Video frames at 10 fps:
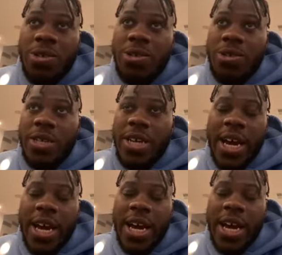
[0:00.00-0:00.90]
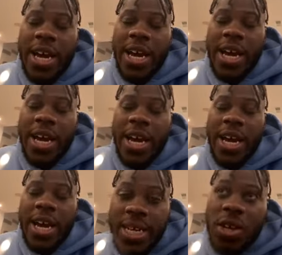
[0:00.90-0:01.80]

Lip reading: recruit, Deco Williams.